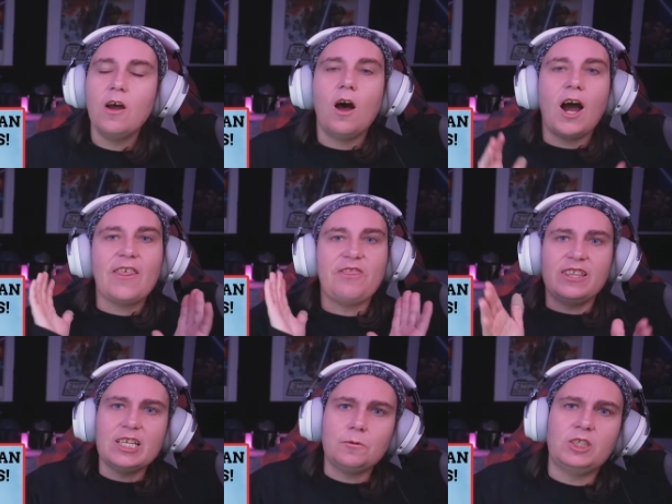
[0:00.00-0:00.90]
I
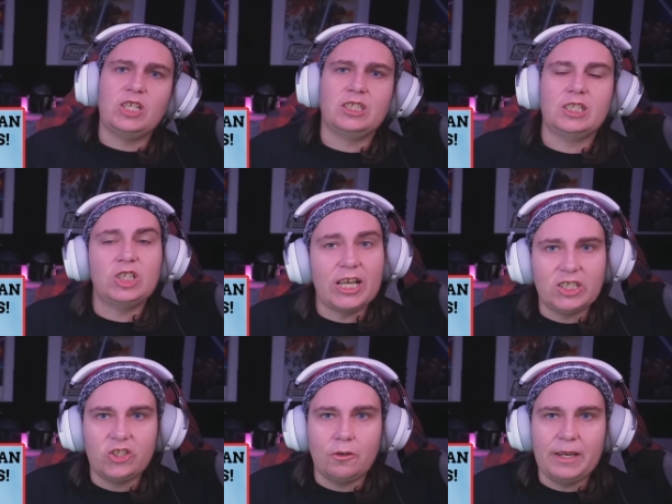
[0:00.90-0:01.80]
think this was just
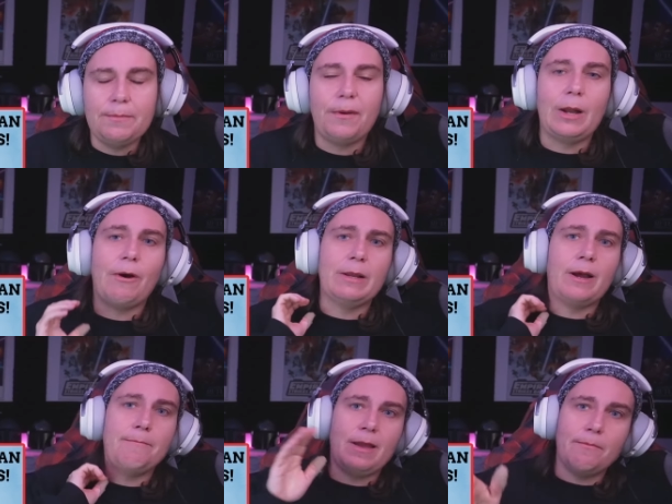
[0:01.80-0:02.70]
suggested to me by one of
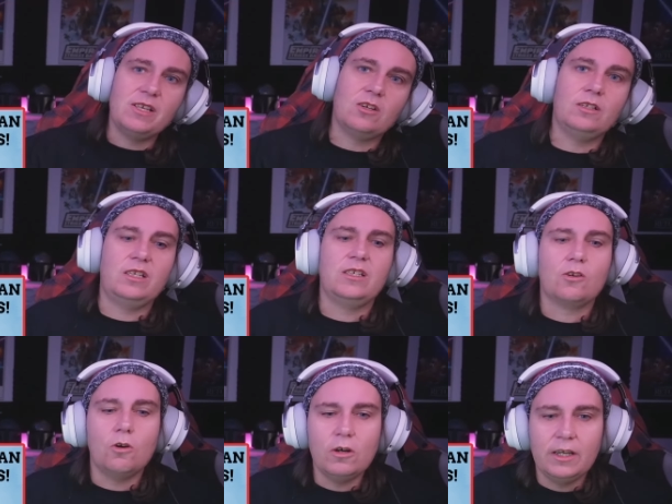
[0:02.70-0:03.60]
my members on
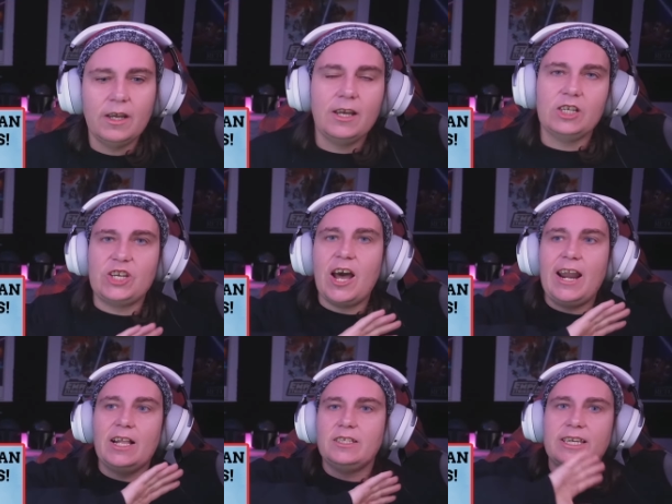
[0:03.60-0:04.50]
Discord.
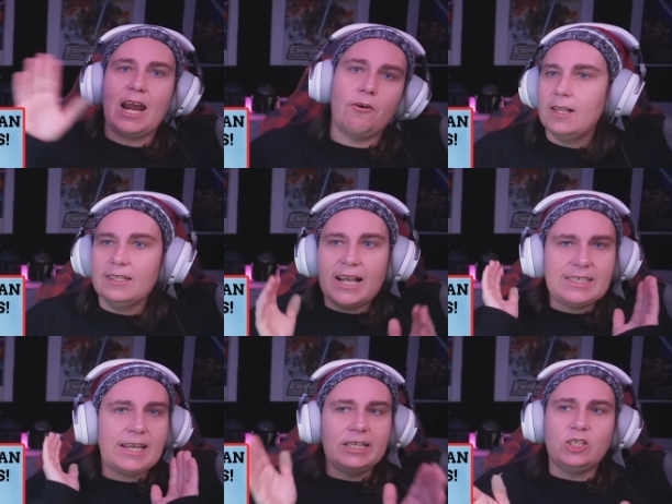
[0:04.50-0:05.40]
Shout out to Karen.
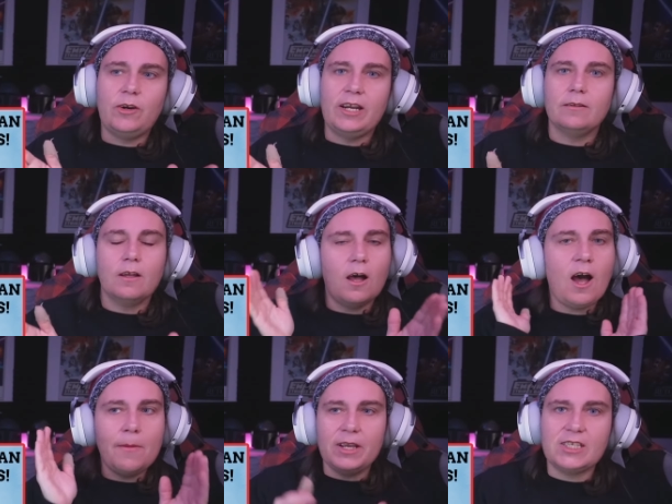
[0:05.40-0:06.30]
Let's get into it.
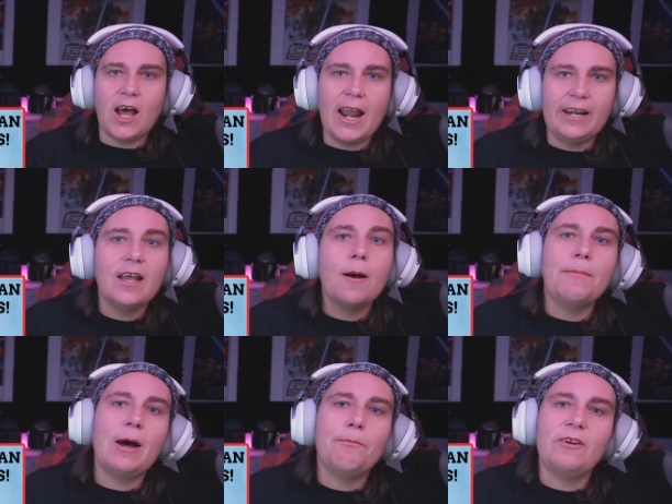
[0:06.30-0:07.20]
I'm excited,
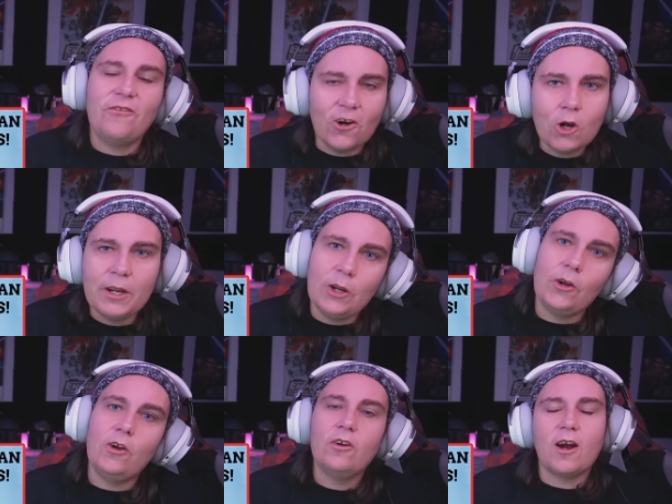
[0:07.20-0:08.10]
but before we
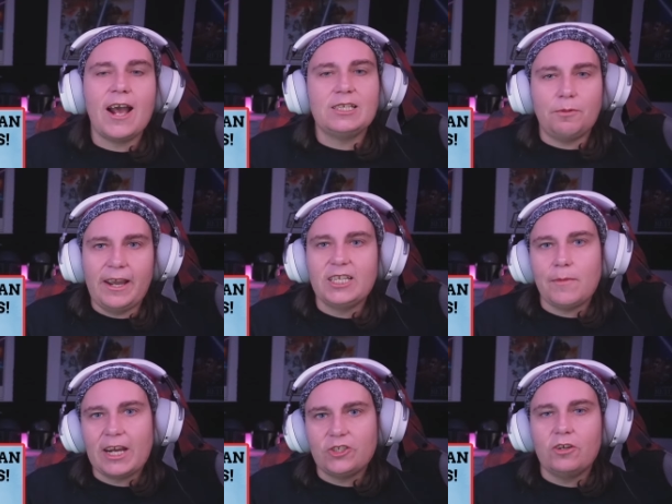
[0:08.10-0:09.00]
do, guys, please
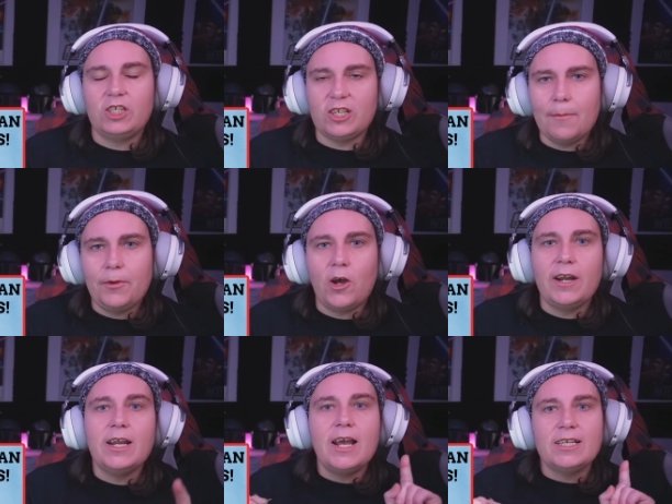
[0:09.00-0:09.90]
make sure to jump
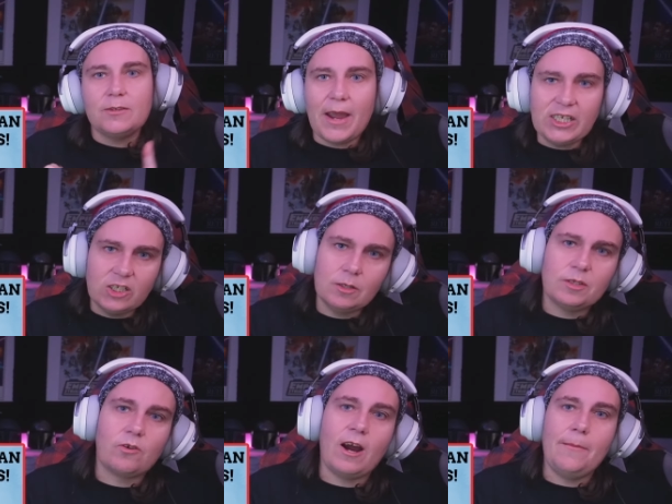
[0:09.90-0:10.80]
on, smash the
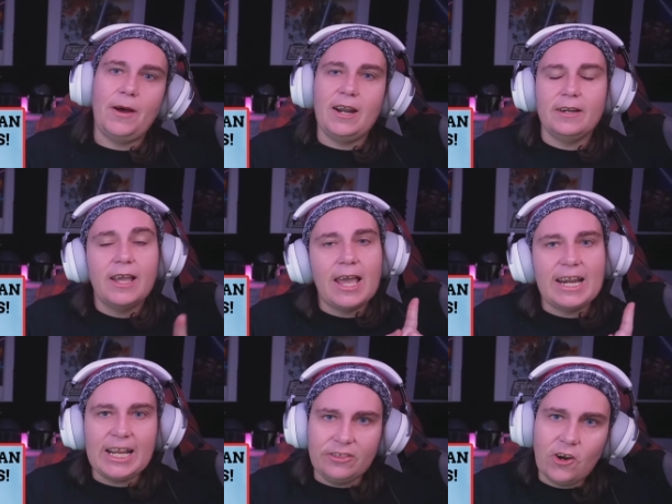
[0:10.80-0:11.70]
subscribe button,
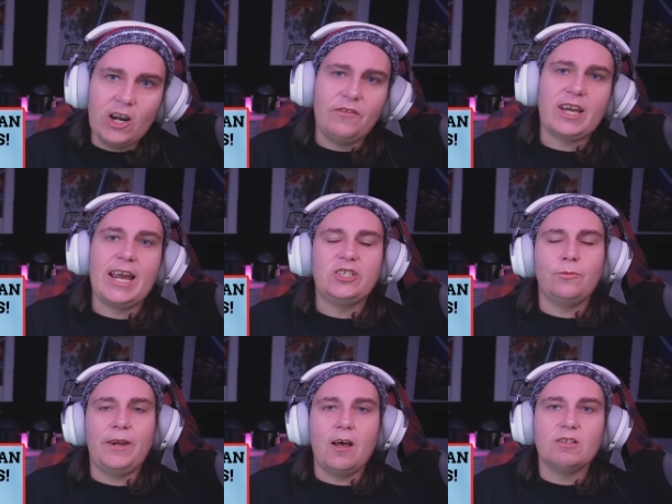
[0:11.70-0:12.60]
and hit the
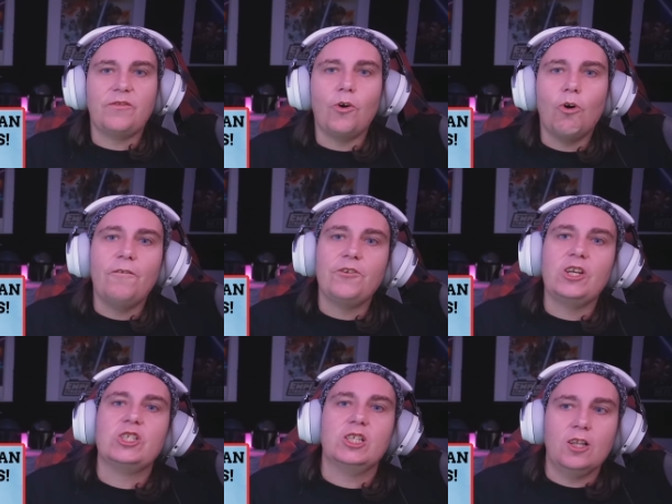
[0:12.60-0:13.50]
notification bells for all
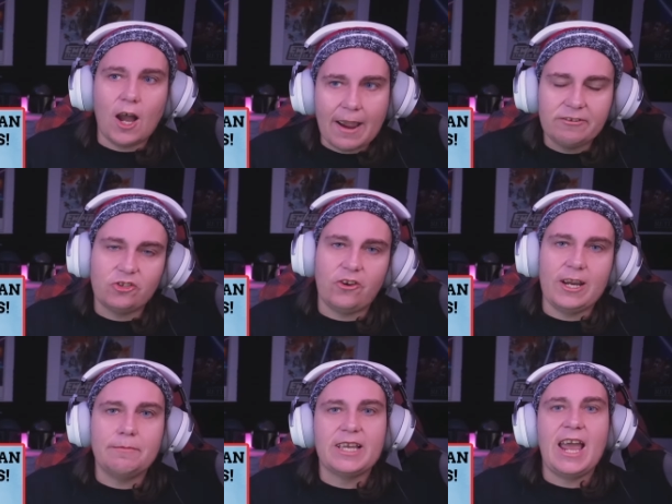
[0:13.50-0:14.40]
future live
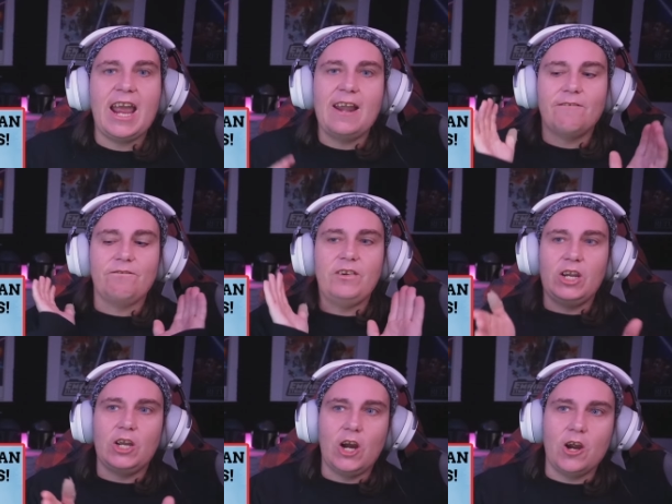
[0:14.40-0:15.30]
streams and
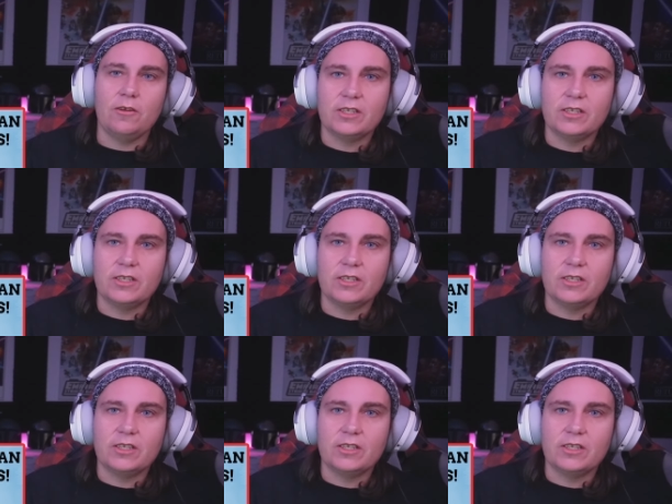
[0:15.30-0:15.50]
videos.